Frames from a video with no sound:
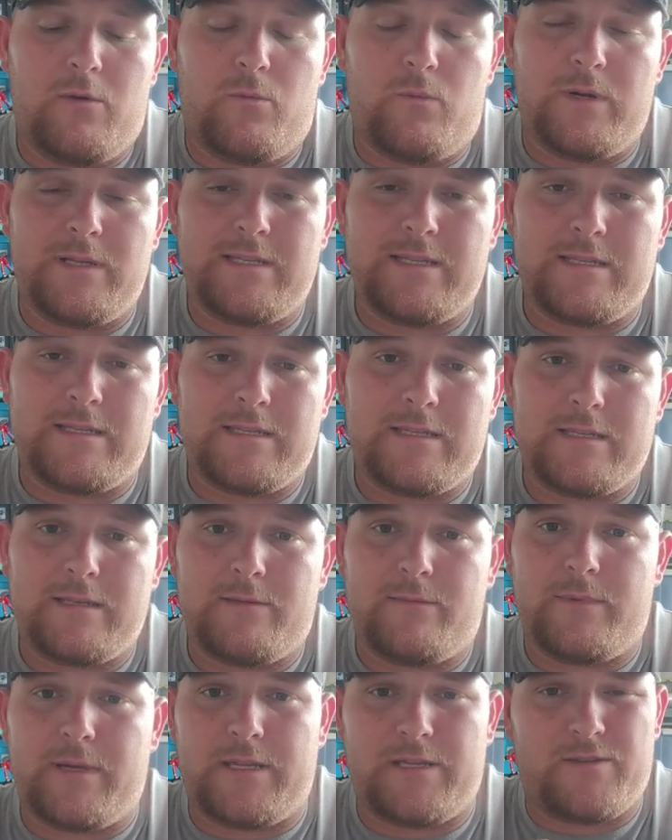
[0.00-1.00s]
Once
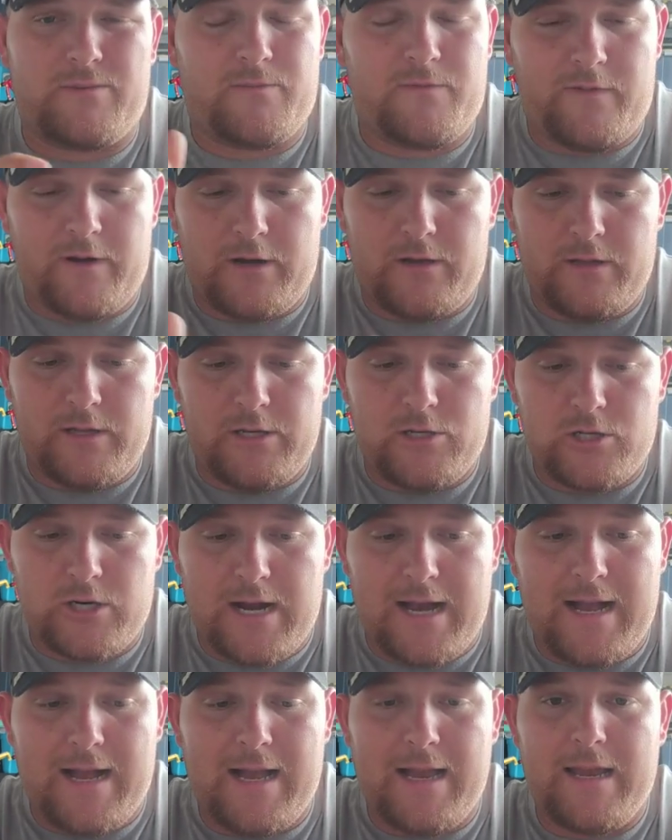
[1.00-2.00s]
it's fairly
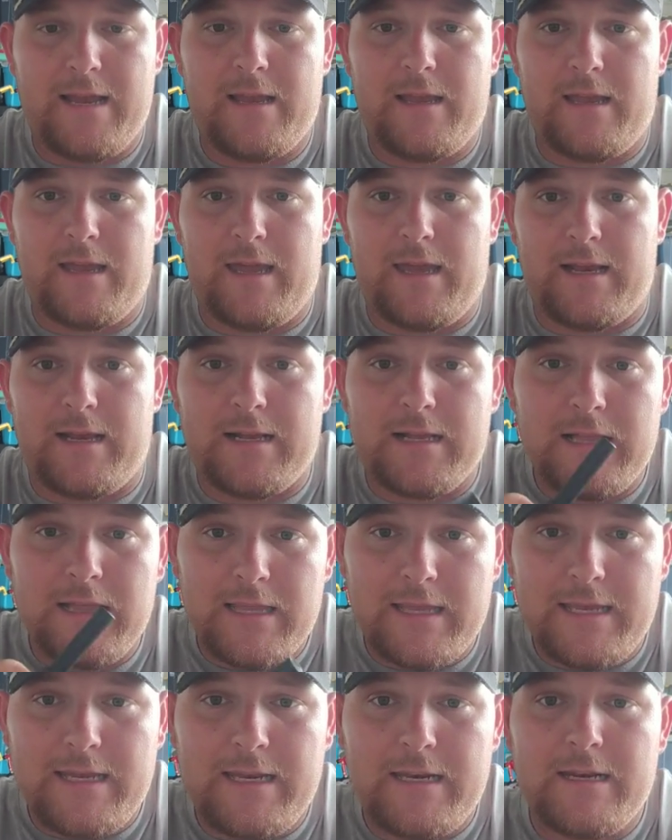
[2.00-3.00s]
dry and
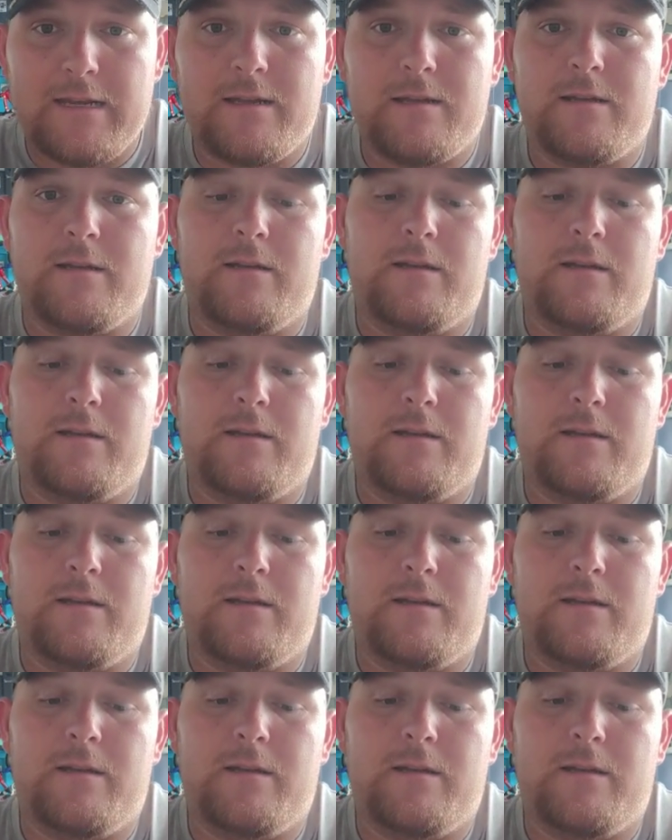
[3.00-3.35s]
clean,